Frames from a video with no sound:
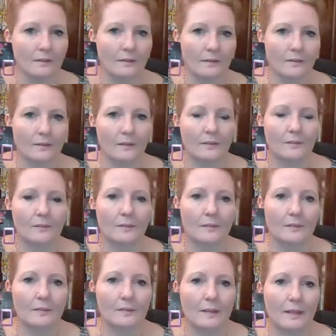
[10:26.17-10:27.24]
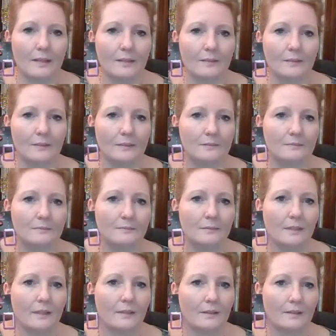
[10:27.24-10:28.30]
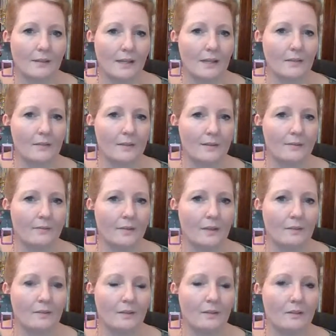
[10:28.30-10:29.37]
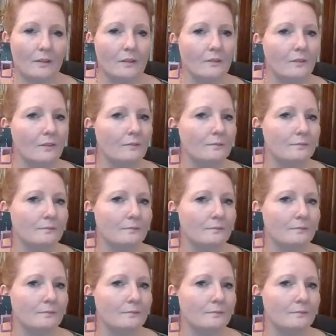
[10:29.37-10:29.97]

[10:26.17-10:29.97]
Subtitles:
This is the size and the length of these earrings.